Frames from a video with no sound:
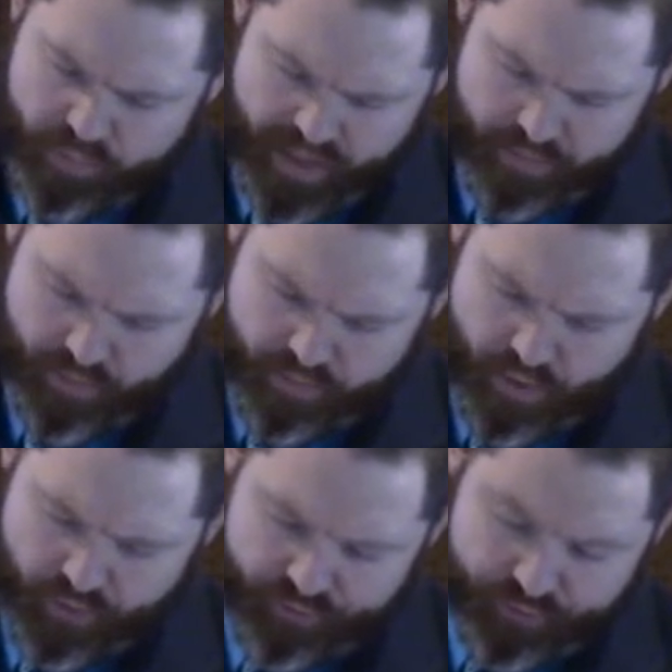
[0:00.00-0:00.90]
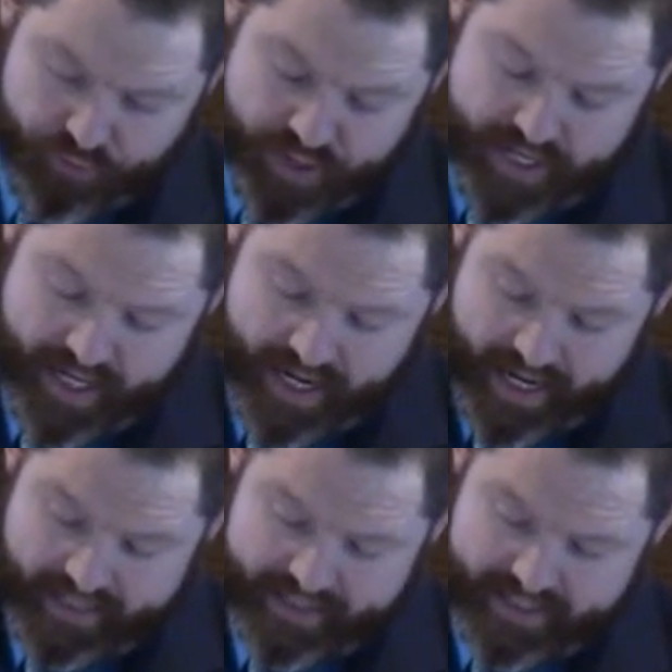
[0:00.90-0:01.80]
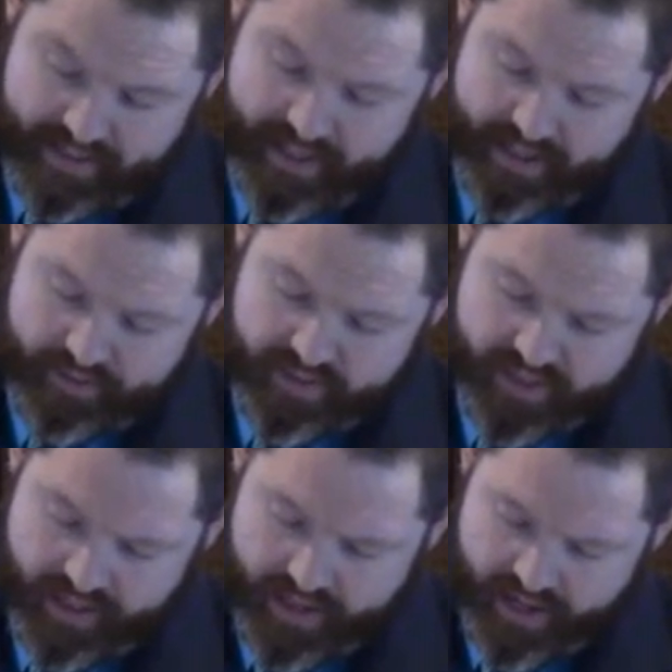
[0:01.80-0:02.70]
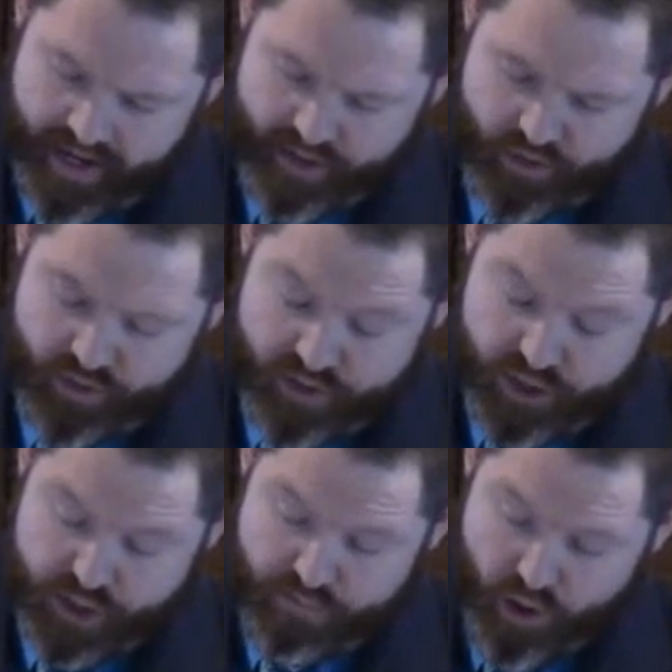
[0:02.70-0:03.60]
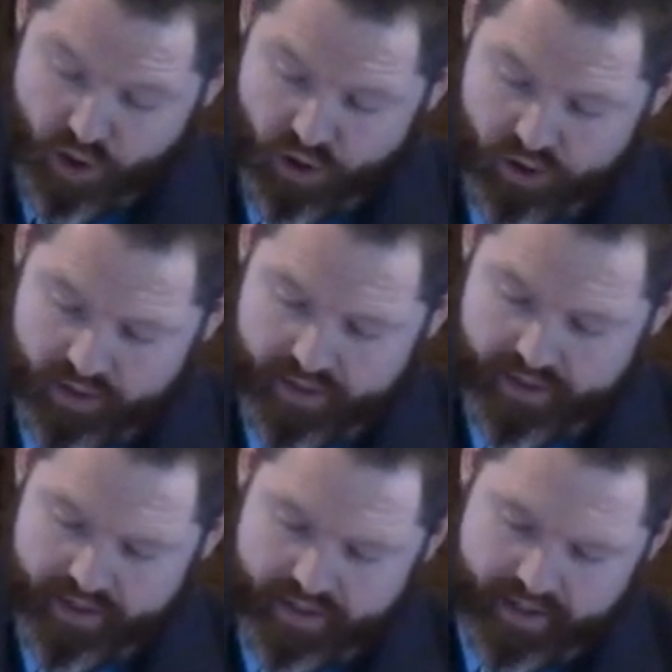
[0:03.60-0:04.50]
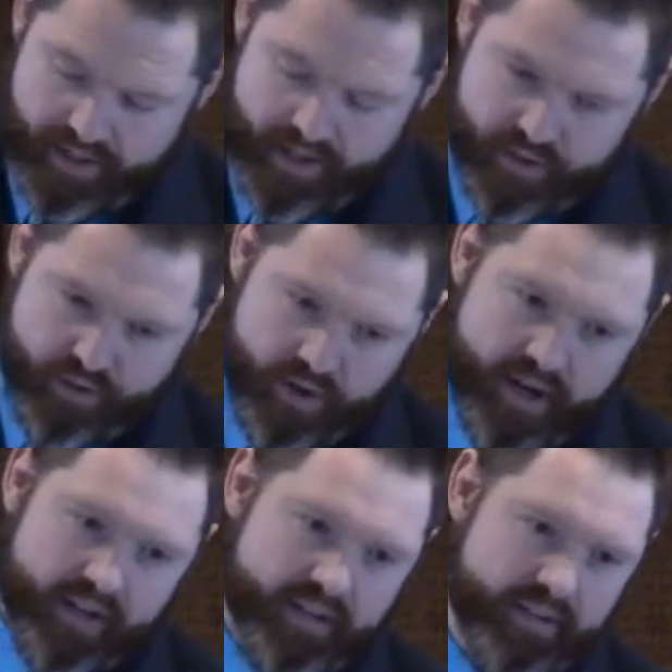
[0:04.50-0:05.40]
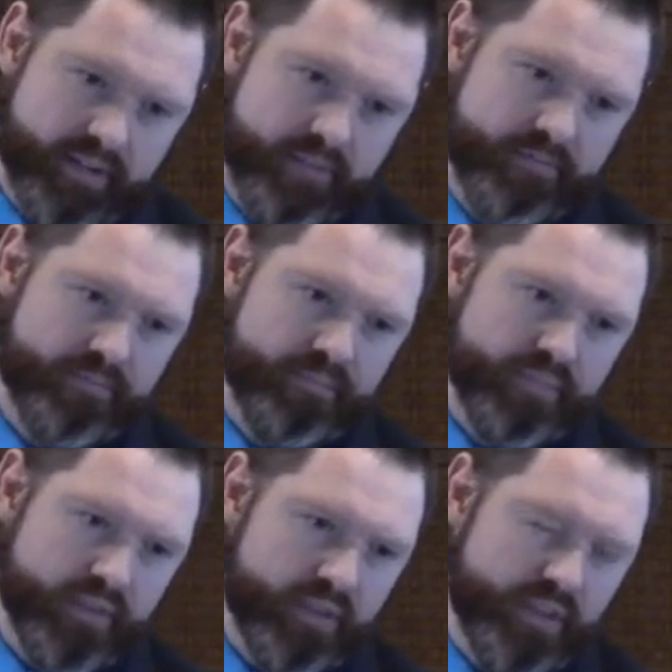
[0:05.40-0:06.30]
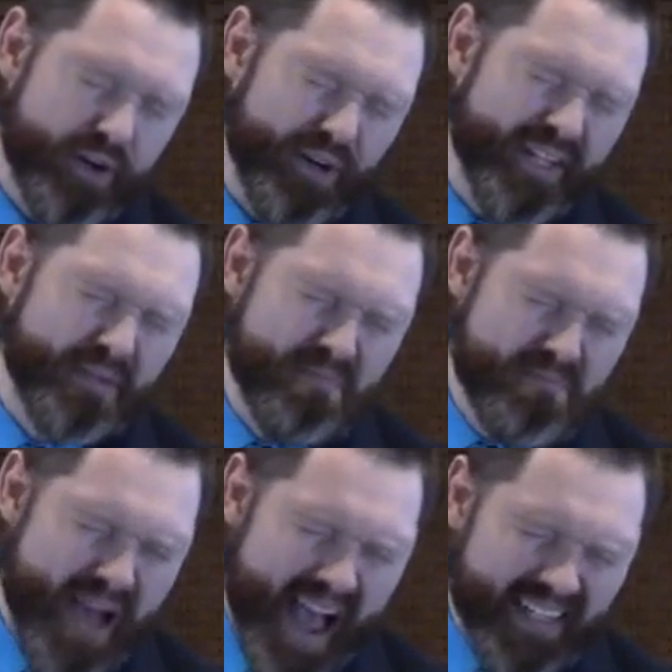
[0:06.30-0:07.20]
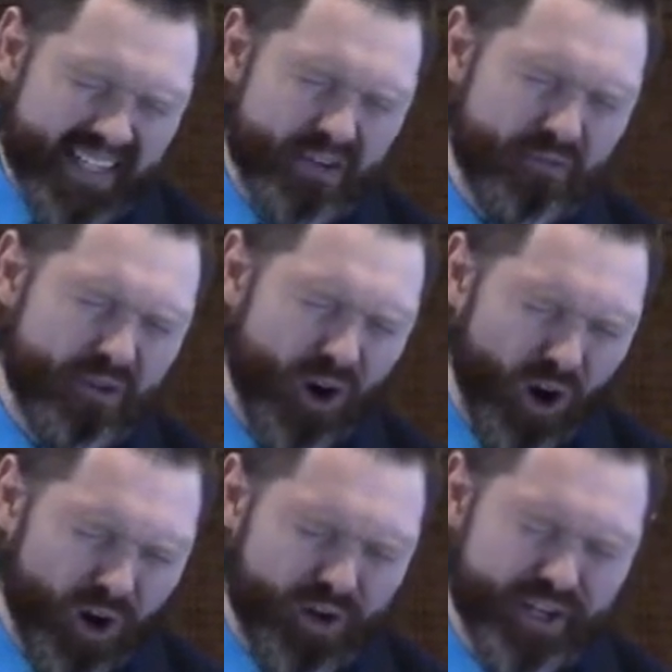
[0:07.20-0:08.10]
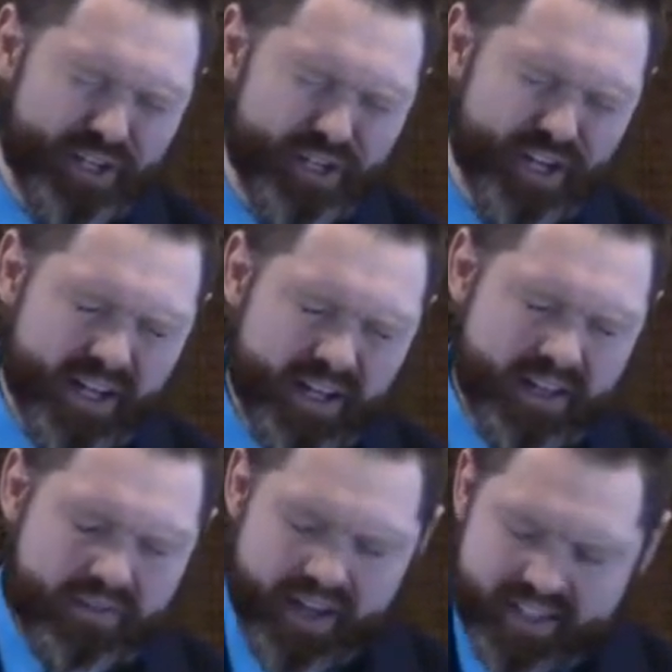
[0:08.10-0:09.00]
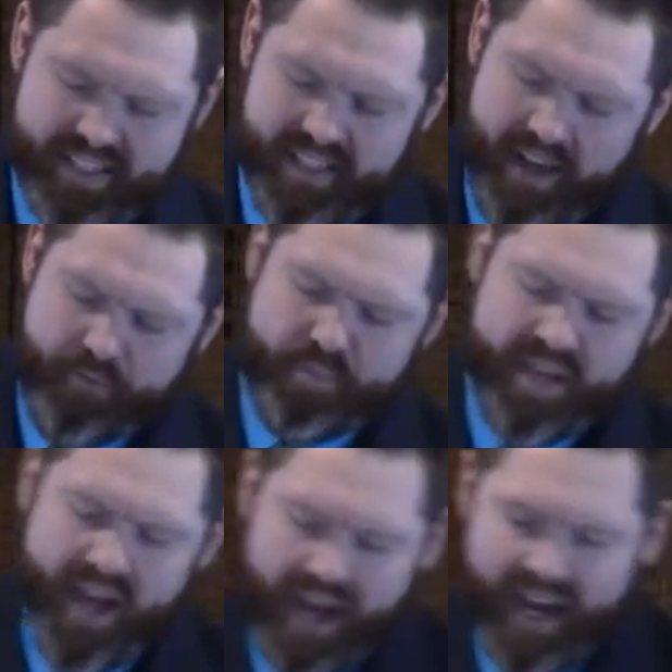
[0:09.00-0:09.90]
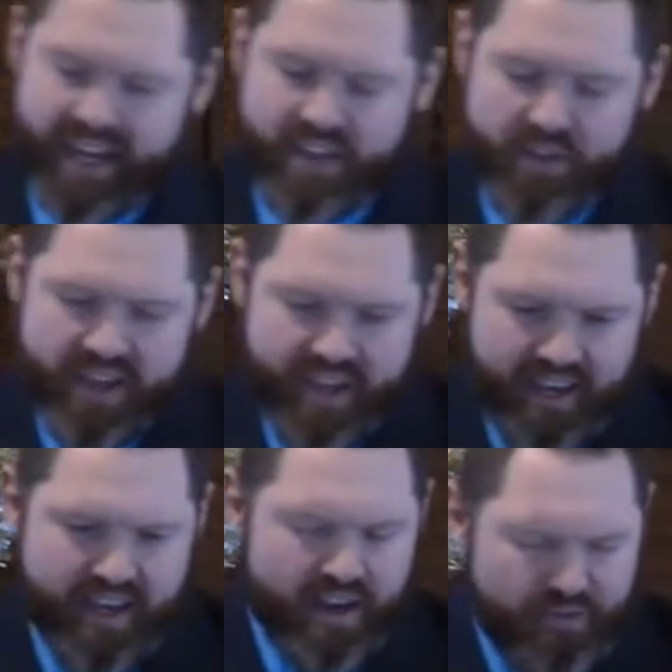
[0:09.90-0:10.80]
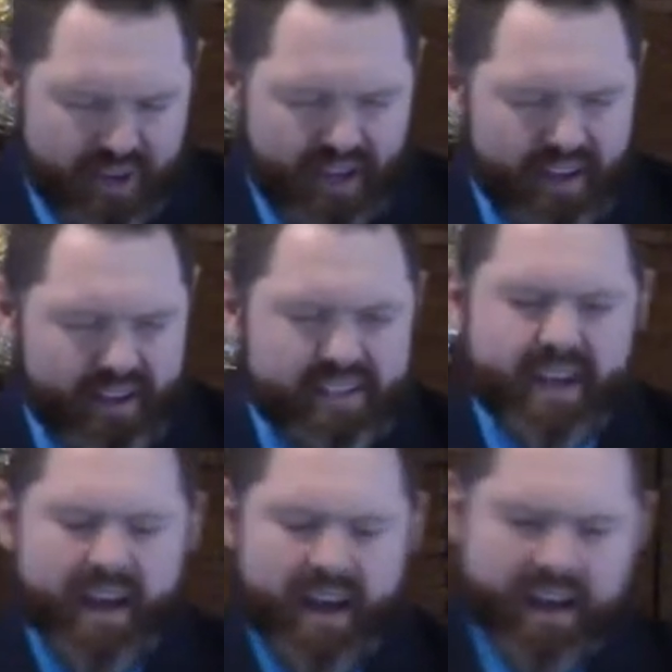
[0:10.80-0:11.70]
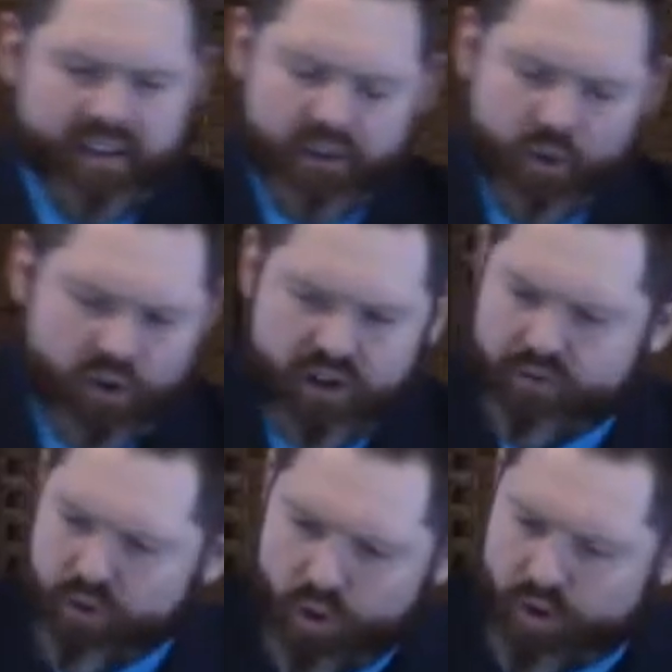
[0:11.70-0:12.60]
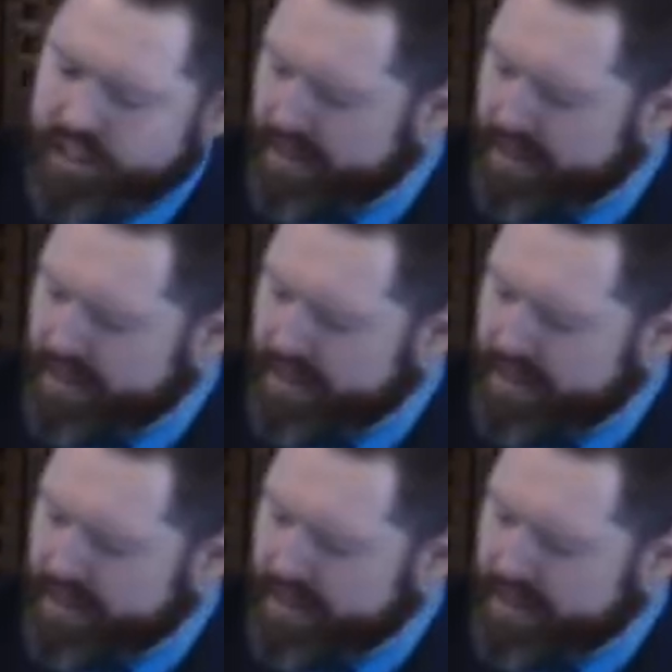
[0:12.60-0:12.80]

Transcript: people, both free and slaves, and small and great. There is massive carnage that is left behind the King of Kings and Lord of Lords.